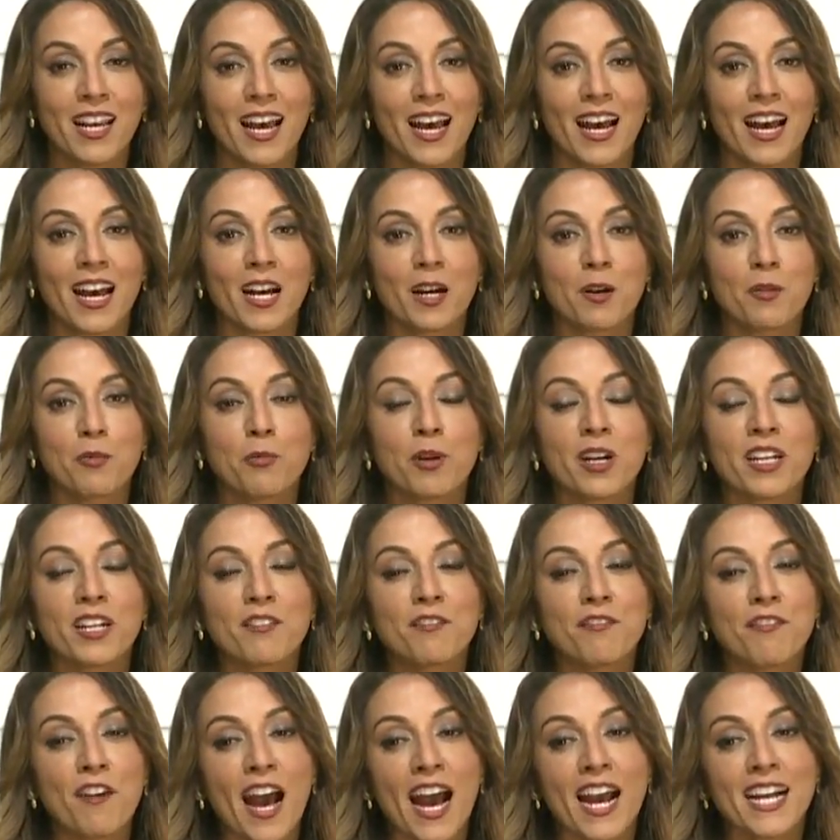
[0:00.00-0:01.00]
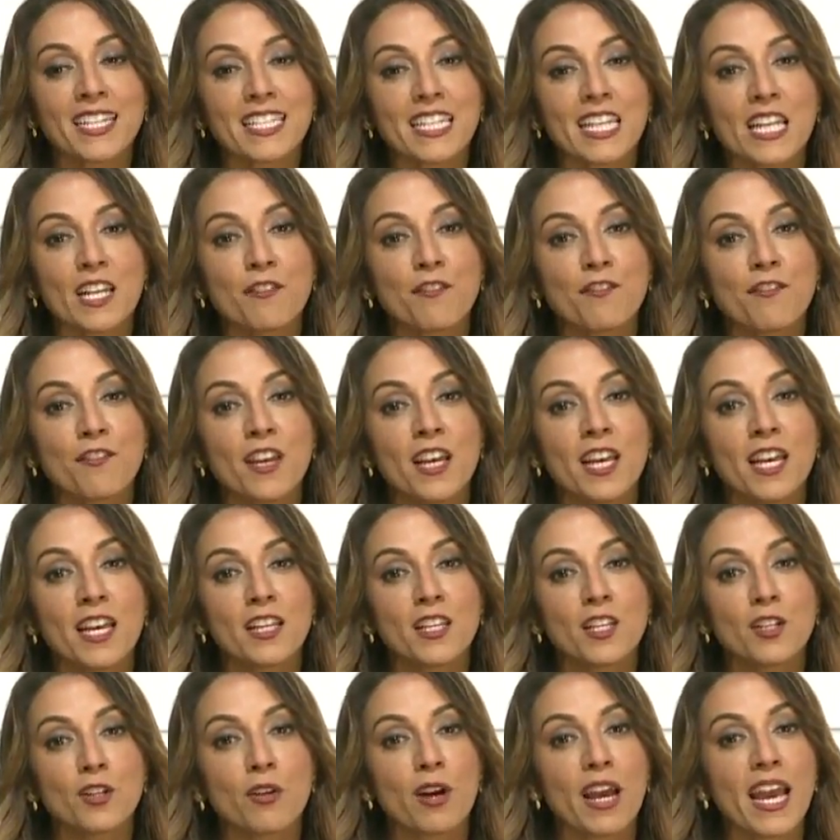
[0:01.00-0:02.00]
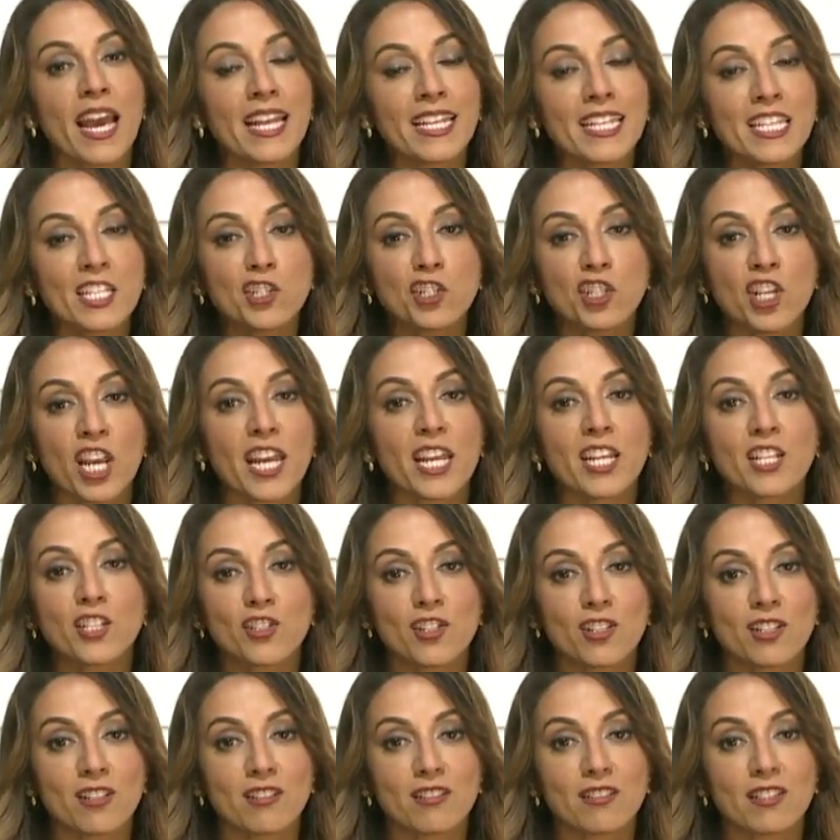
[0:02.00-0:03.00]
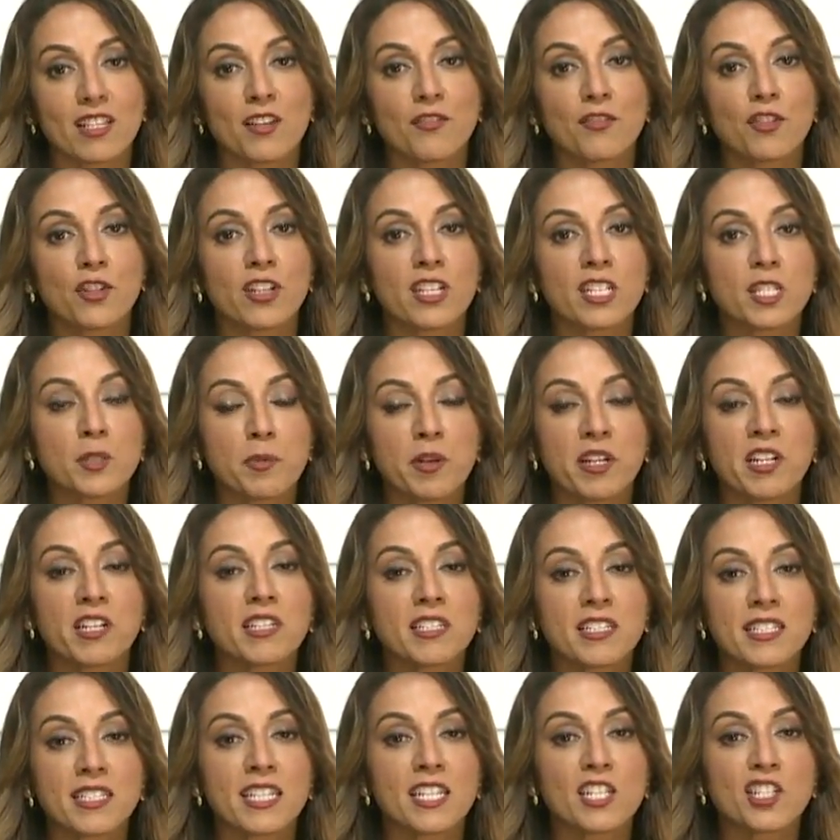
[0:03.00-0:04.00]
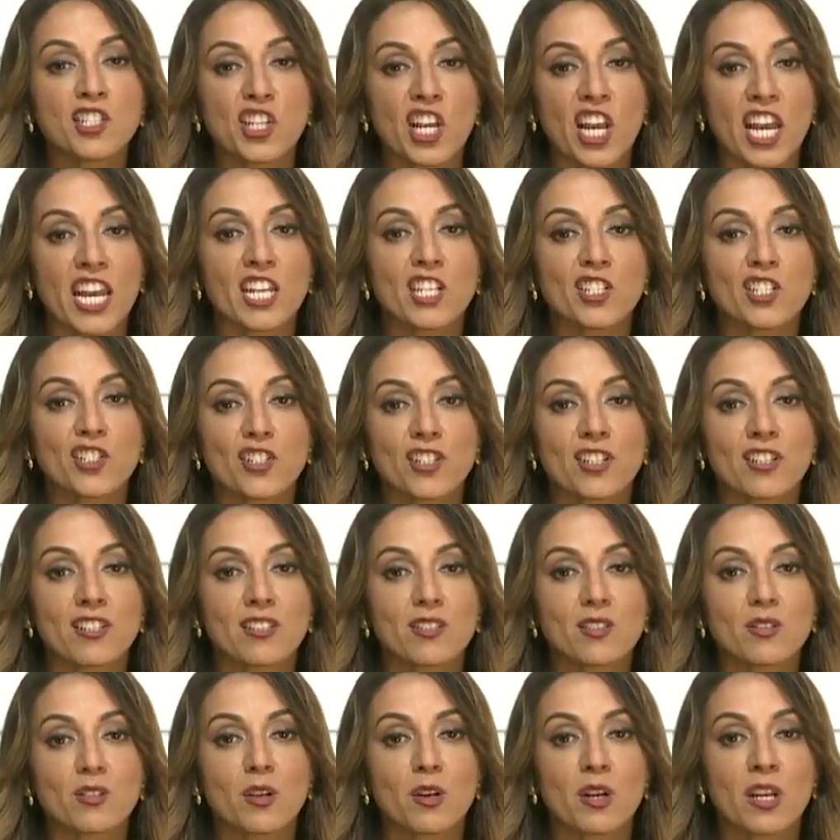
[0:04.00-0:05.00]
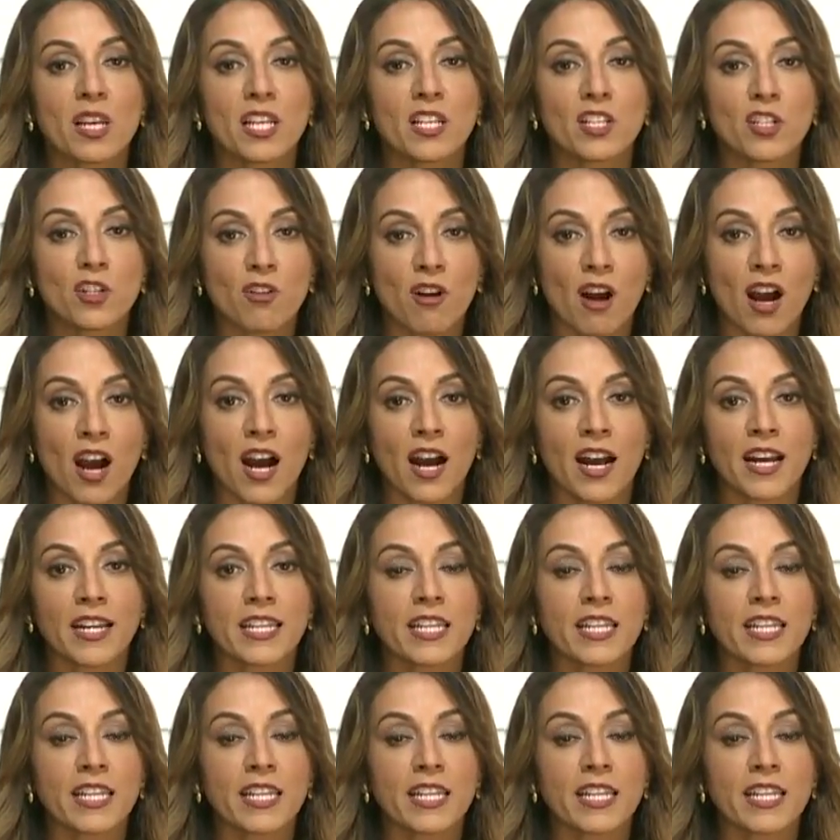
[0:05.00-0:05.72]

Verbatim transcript: Uh, when in fact, if you know any changes, if you're experiencing changes in your eye,